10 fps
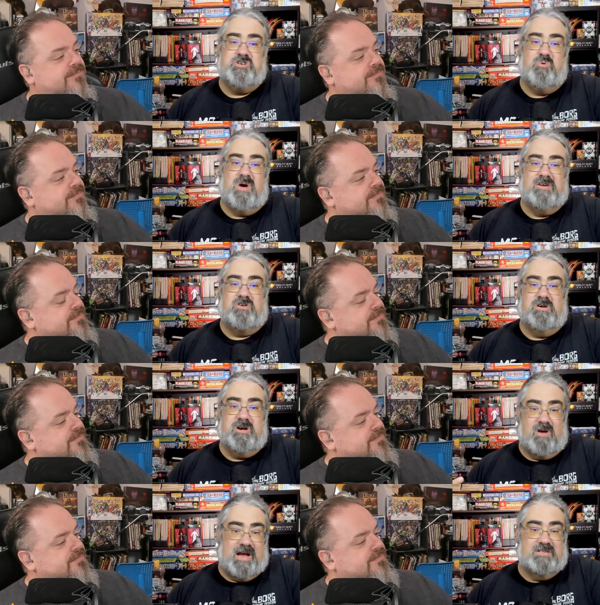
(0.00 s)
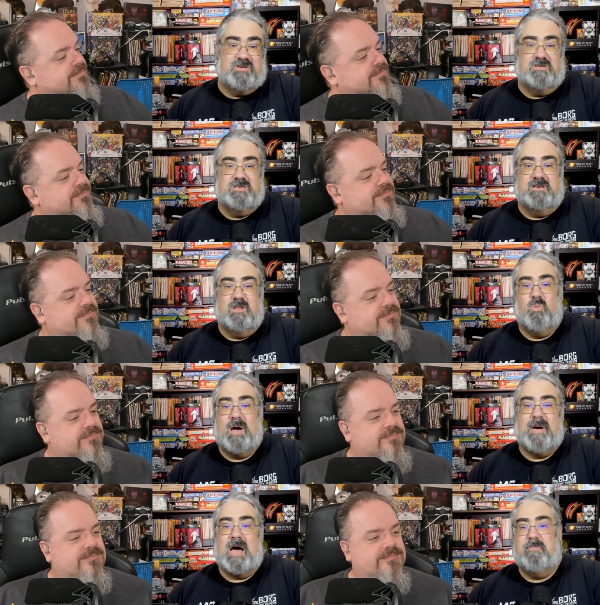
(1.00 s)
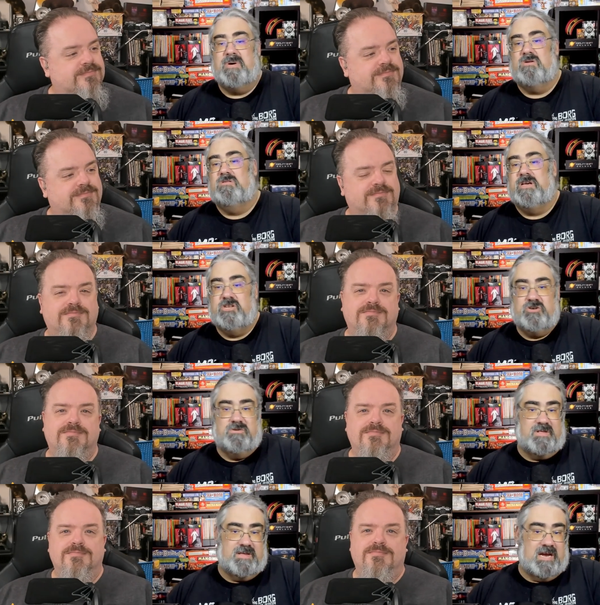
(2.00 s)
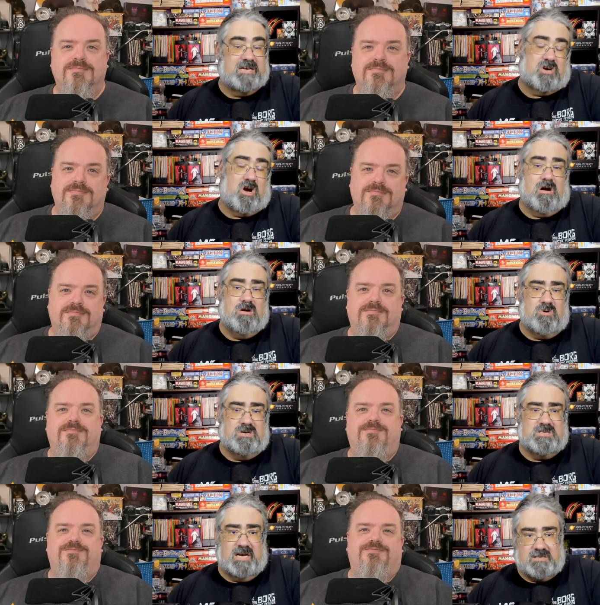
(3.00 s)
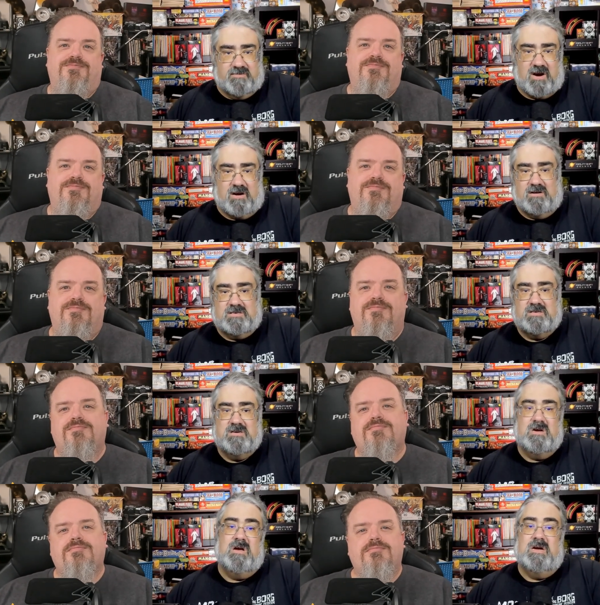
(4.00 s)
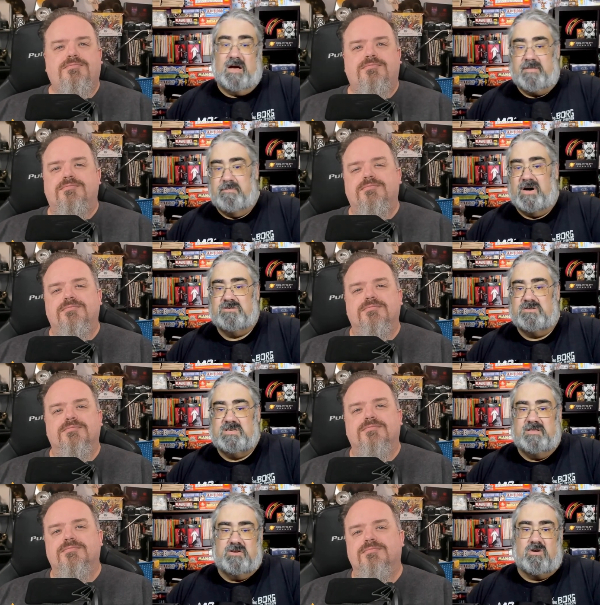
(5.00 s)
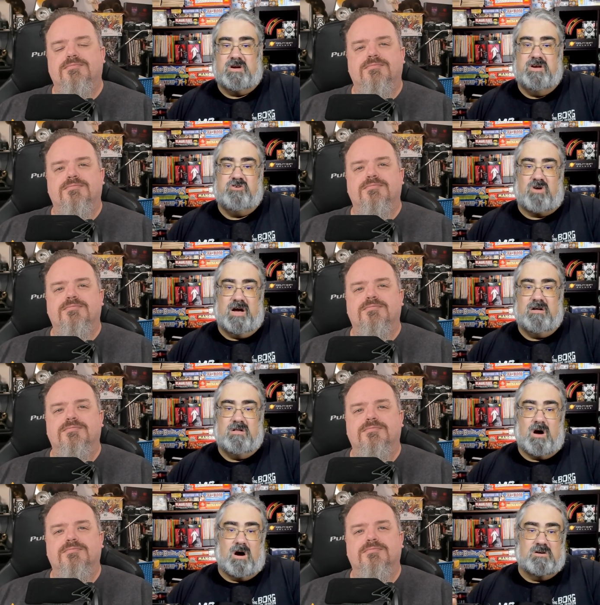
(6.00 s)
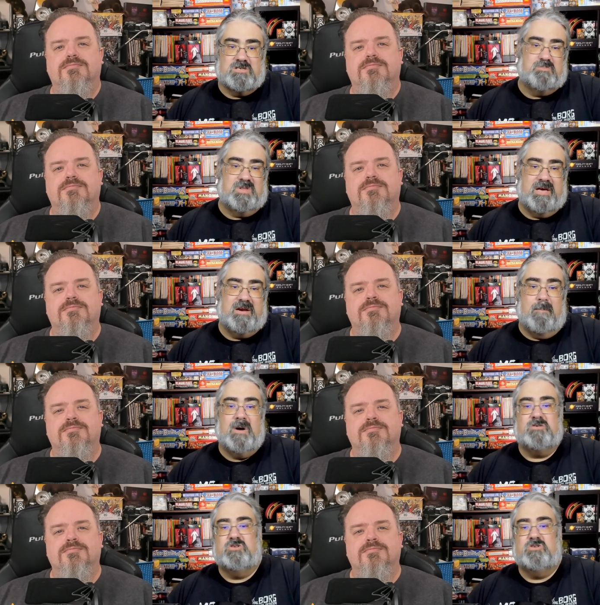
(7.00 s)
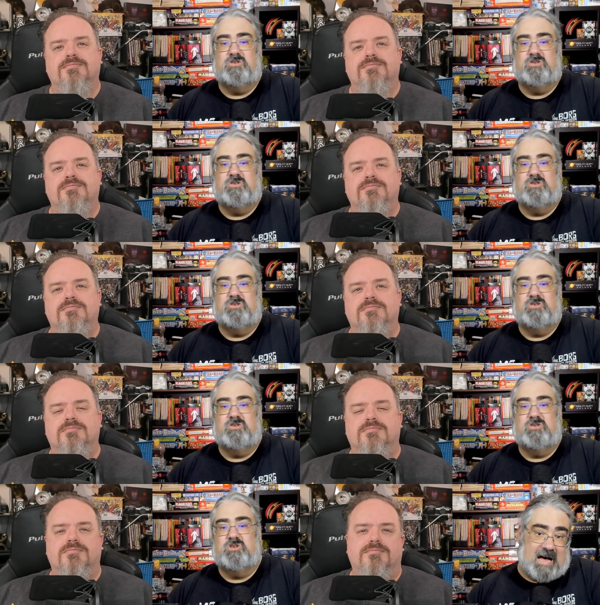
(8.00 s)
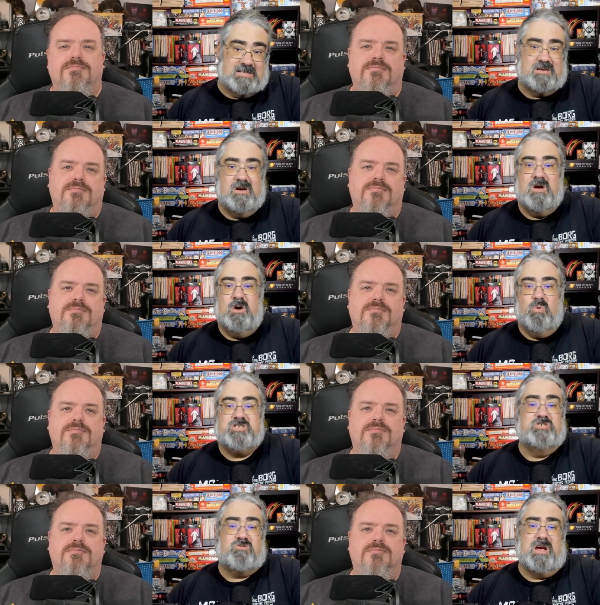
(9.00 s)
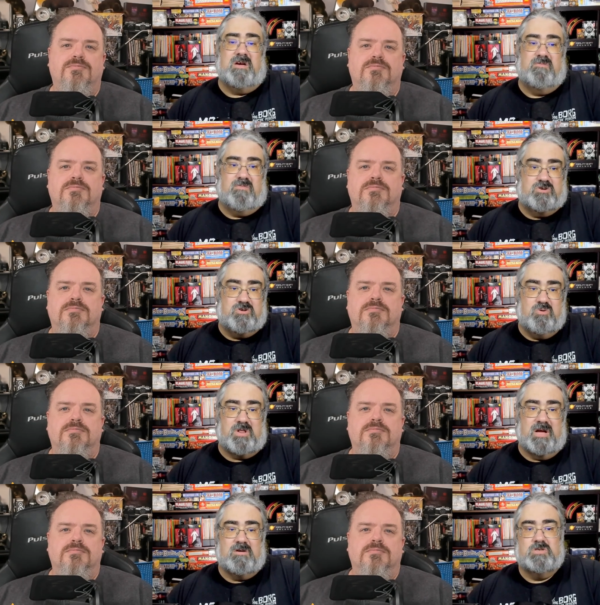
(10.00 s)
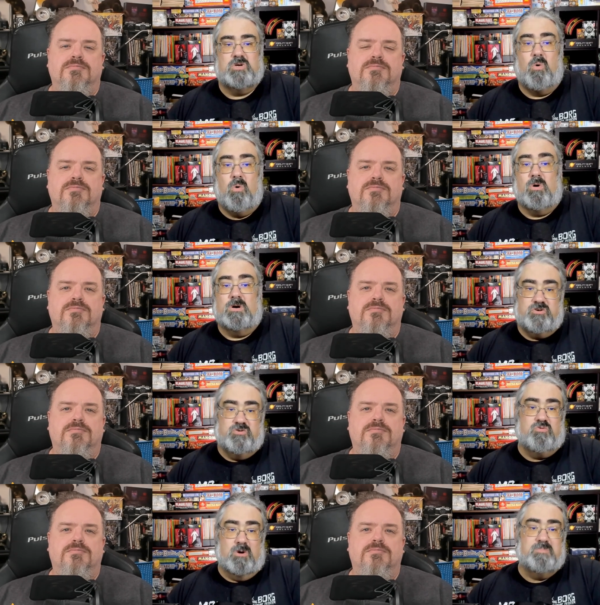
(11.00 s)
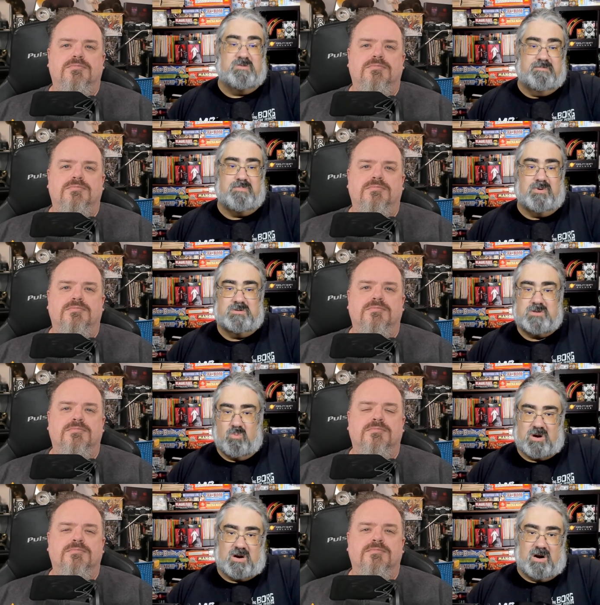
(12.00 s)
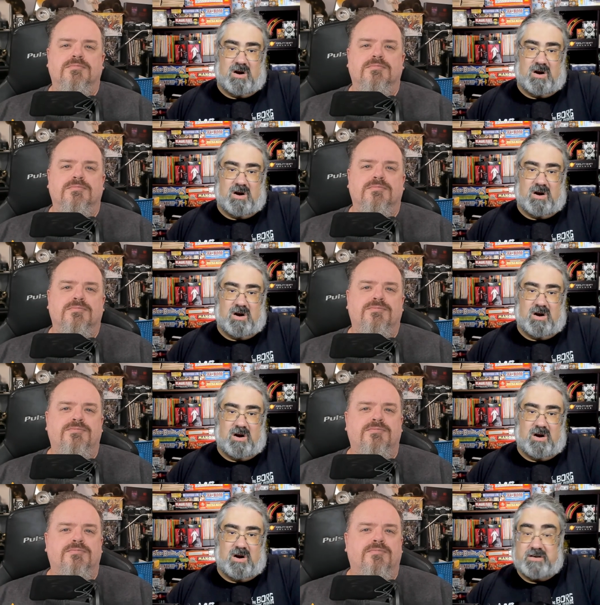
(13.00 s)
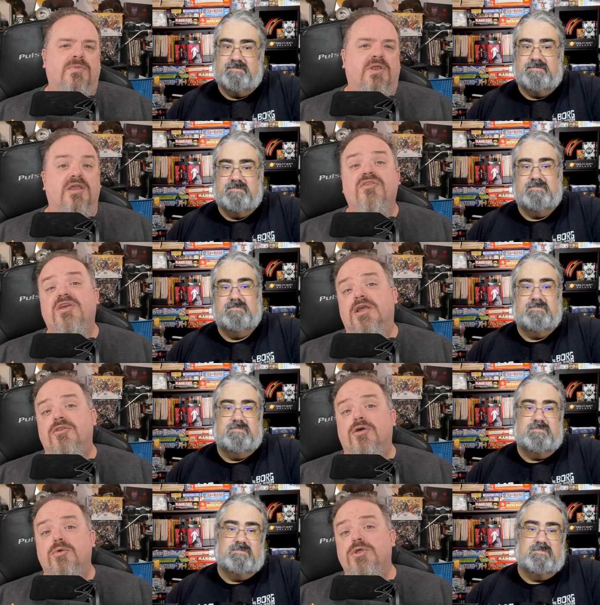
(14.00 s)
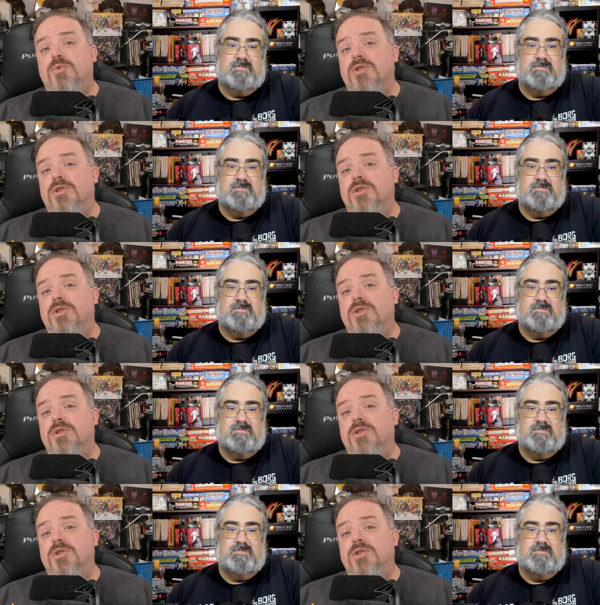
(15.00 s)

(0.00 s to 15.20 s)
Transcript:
Speaker 1: you enter your answers into the web app, it'll lead you to the next card or sets of cards. Now, the puzzles in the turkey trial are split among two branching paths, which is great for two players or two groups of people to work on concurrently.
Speaker 2: In the end, though, you will